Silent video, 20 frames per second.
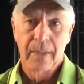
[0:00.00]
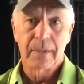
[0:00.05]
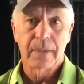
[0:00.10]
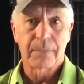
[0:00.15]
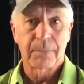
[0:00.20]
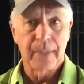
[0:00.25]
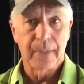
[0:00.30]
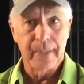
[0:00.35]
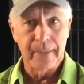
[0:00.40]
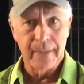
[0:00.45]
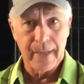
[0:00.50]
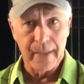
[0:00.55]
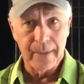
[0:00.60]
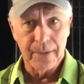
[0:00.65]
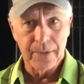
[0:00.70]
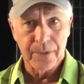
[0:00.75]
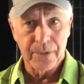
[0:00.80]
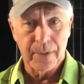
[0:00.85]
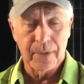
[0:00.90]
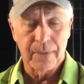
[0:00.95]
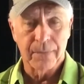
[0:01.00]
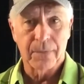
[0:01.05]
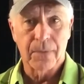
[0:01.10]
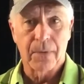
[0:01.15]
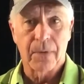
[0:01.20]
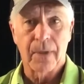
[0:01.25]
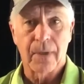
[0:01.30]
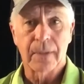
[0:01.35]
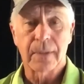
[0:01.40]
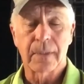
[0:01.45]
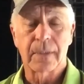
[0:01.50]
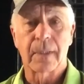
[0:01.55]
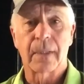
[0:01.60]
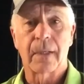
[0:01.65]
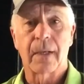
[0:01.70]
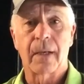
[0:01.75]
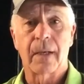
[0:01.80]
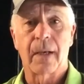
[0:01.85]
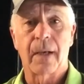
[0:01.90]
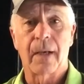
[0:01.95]
Split nitrogen, of course.
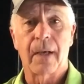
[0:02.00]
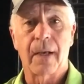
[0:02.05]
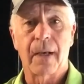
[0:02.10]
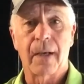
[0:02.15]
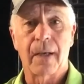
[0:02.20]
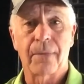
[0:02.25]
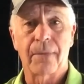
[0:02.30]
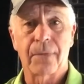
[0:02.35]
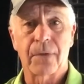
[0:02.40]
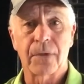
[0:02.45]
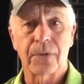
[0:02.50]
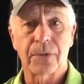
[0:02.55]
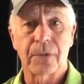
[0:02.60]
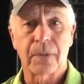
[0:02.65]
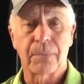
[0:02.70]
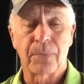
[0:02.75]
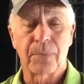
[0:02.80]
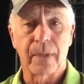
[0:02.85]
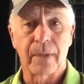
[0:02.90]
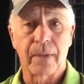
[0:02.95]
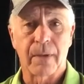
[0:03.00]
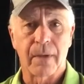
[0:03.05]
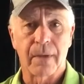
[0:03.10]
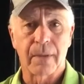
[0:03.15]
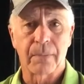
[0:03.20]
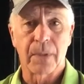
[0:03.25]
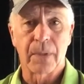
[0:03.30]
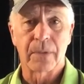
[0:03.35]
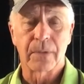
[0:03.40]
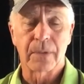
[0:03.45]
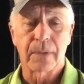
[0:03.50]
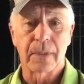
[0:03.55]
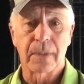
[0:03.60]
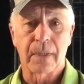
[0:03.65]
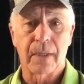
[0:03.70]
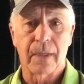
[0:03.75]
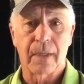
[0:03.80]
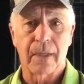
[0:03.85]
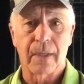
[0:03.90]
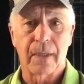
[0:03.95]
First strip went on
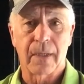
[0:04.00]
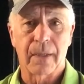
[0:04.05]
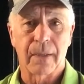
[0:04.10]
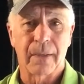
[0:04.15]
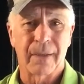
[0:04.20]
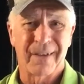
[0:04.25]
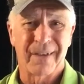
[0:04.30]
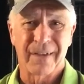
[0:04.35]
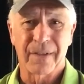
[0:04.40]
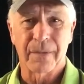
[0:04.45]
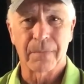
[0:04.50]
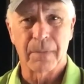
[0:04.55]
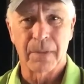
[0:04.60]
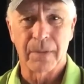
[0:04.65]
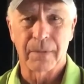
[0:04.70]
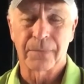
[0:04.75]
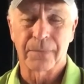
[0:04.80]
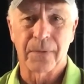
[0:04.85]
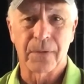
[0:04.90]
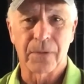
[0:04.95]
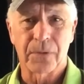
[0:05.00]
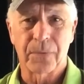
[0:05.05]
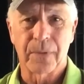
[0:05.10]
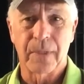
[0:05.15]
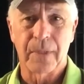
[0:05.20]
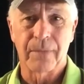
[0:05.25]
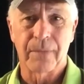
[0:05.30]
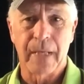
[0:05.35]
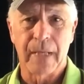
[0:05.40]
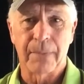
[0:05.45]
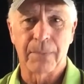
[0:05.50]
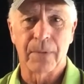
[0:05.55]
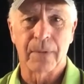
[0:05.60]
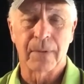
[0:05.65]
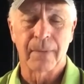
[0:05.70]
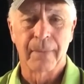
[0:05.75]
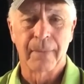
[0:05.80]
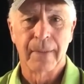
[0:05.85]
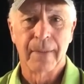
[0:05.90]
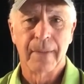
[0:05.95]
or about first week in
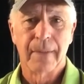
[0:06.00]
April.